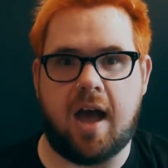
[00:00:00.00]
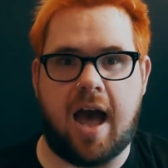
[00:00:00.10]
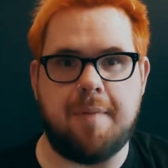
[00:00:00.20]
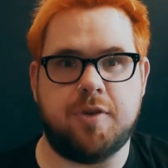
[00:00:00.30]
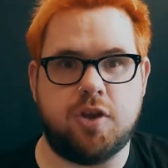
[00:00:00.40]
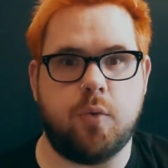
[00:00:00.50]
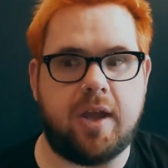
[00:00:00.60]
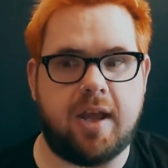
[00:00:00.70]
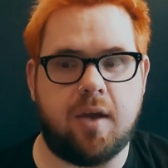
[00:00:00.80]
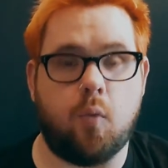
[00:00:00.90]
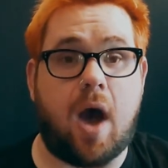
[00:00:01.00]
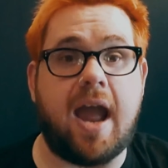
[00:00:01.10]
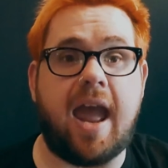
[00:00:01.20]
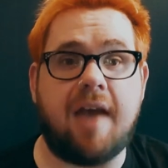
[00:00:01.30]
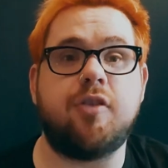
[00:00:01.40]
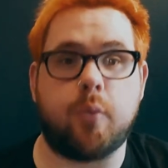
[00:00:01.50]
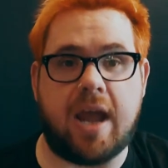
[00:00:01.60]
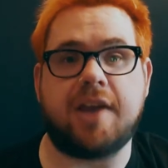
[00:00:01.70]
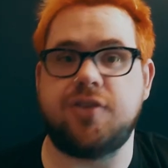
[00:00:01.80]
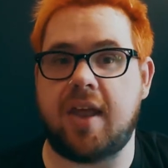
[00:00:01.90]
I'm doing, why I have the
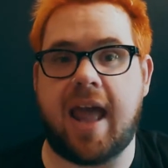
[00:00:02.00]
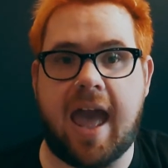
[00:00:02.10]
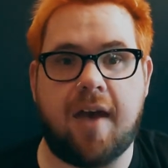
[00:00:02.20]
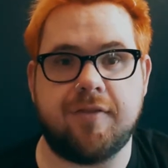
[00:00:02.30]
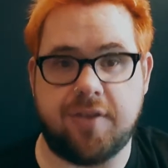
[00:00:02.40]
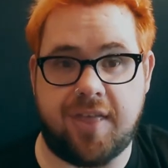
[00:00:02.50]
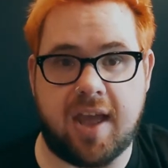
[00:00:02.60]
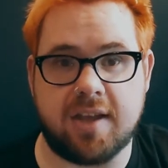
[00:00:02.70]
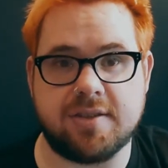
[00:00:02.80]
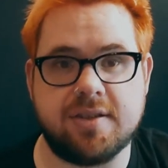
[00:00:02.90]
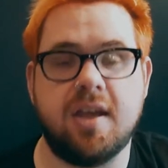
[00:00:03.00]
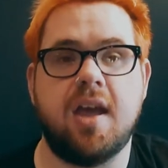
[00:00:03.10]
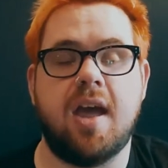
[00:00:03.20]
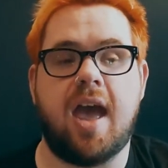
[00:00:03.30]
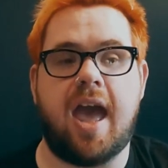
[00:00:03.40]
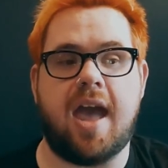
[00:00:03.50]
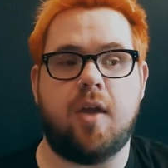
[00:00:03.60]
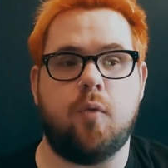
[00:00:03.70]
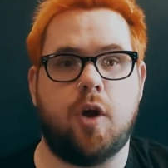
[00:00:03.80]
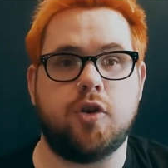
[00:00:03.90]
reaction that I have to things.
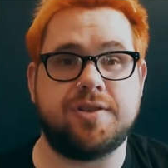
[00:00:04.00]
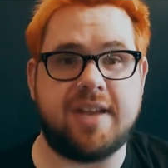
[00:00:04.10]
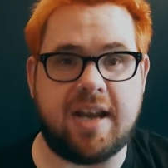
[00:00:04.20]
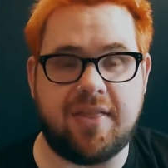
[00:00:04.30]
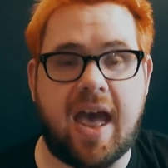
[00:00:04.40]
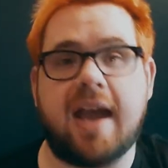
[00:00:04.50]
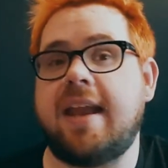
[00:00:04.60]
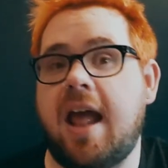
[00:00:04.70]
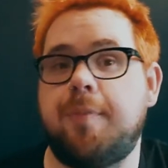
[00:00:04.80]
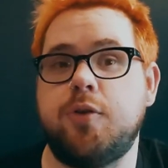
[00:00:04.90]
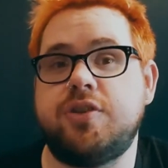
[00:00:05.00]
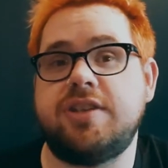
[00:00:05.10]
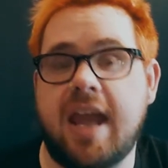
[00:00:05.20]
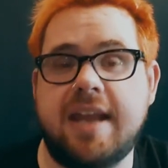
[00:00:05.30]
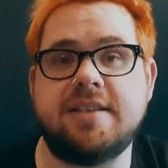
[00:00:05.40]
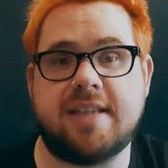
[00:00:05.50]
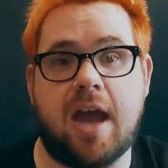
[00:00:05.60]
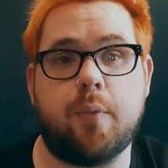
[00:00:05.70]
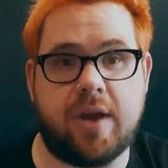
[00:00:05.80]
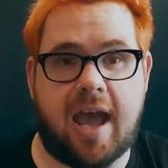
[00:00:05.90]
And understanding that can help you change
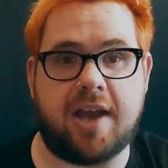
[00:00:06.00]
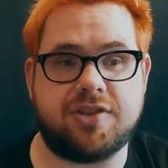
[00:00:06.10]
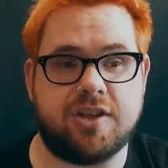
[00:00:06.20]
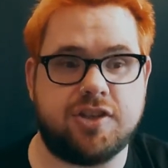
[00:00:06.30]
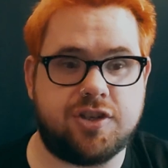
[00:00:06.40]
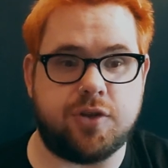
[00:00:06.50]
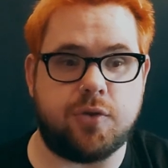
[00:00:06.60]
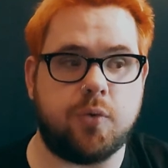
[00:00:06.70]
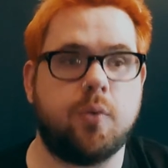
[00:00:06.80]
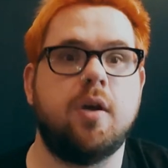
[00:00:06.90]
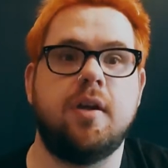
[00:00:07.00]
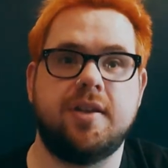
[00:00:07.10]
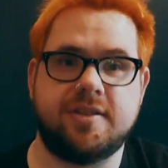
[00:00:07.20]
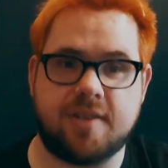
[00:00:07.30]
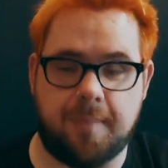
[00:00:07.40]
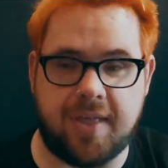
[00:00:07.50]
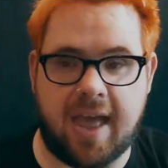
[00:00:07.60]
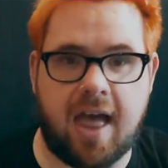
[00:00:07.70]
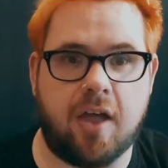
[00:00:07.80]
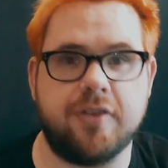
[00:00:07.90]
that reaction to something
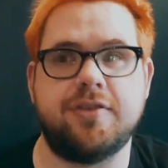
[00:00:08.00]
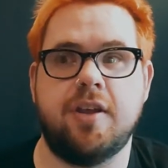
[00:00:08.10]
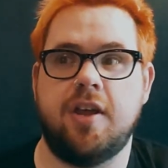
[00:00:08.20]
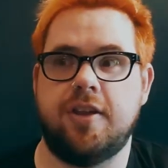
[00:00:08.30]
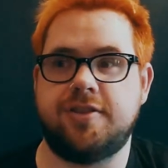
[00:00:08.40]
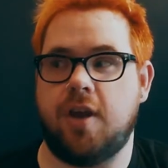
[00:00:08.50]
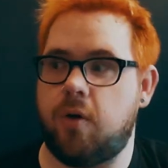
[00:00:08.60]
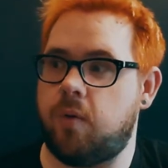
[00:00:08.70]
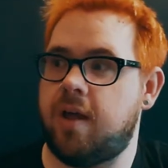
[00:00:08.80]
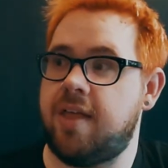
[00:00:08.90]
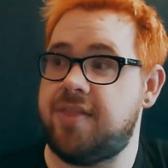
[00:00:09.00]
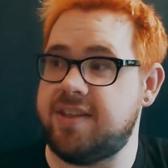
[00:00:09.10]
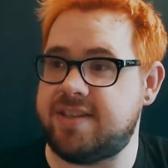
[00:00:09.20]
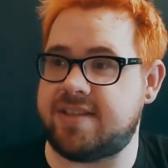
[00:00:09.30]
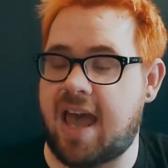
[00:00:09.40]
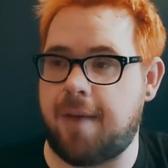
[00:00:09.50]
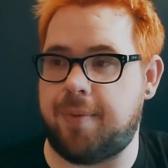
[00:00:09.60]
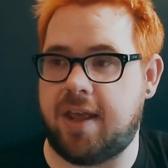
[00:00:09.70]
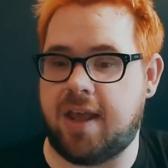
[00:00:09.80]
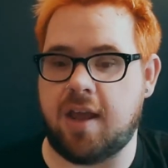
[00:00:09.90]
else. So this is
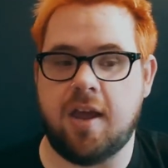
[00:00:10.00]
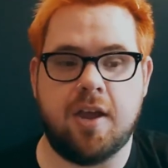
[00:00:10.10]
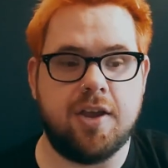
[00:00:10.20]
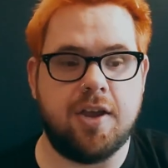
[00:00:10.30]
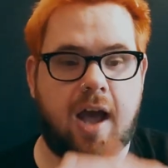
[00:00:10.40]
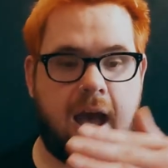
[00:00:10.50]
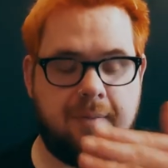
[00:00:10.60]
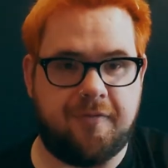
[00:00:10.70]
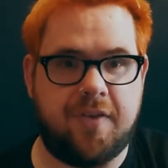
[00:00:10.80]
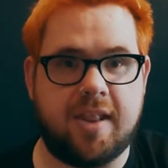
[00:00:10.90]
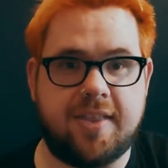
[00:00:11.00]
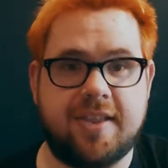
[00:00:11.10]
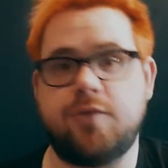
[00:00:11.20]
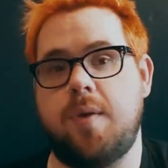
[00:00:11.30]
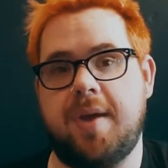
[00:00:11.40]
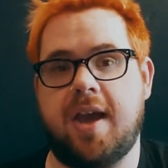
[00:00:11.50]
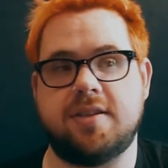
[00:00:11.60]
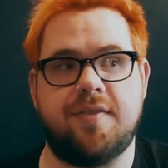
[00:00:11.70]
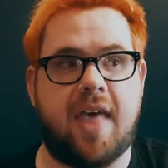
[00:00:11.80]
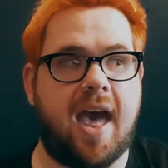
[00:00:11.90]
happening. I'm feeling this way because
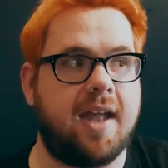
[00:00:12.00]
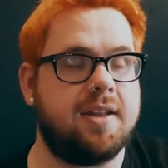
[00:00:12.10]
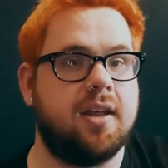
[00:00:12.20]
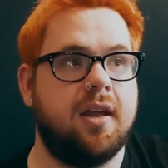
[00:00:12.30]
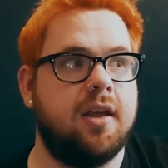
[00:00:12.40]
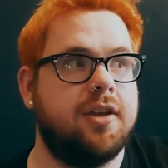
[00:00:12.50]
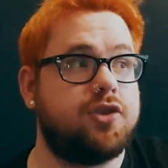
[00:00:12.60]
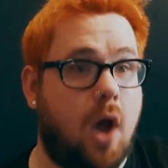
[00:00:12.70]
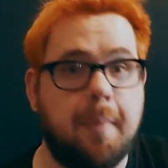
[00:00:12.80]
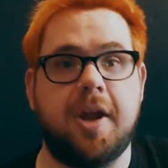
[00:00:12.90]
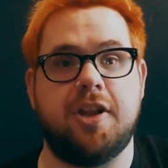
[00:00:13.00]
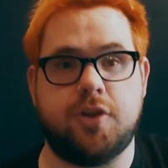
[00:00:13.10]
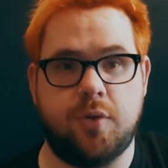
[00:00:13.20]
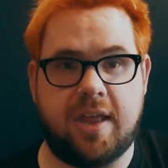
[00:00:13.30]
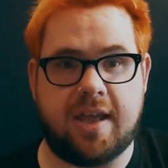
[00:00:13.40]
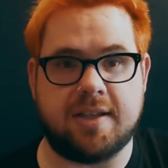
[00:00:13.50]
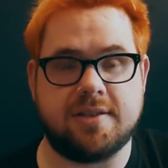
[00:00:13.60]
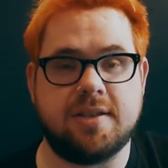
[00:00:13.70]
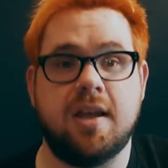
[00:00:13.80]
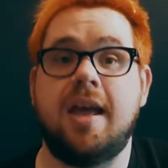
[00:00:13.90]
of that. So I'm going to do
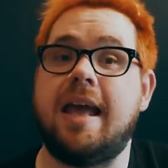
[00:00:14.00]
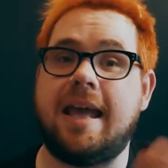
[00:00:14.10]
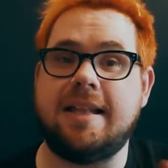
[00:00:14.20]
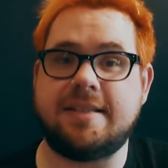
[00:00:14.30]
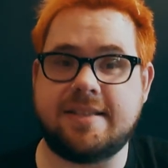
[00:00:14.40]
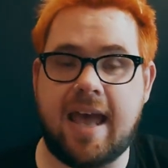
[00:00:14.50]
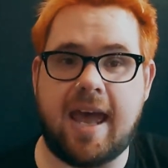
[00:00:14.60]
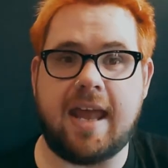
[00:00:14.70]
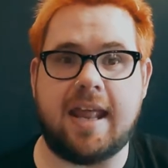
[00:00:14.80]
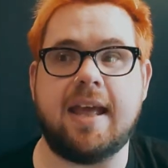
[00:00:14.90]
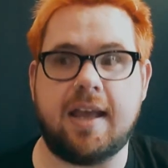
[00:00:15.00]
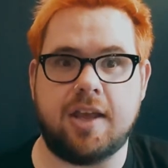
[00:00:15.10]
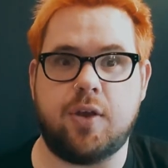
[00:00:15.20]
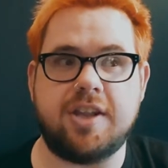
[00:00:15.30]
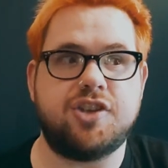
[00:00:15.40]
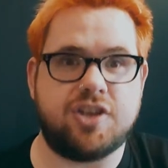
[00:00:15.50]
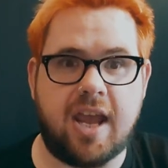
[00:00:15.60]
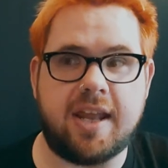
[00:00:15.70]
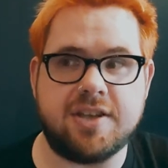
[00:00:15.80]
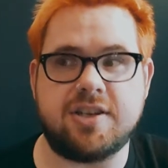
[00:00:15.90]
this. Instead, it, you can
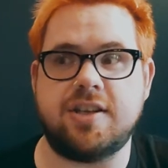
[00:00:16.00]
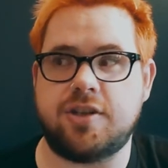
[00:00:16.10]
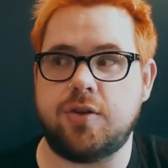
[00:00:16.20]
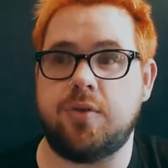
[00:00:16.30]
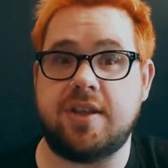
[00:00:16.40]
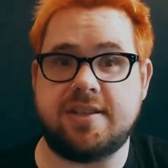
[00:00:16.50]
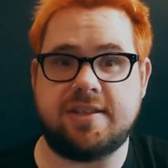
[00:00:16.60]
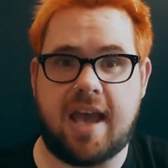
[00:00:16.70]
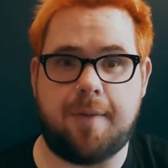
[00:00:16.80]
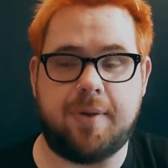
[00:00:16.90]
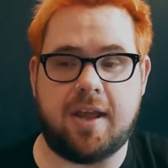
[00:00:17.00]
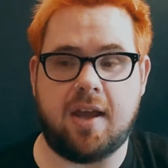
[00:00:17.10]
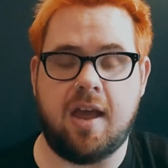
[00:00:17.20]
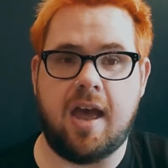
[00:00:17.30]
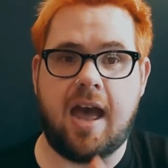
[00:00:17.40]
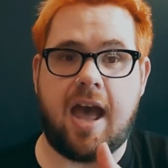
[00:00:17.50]
change it to, this is happening.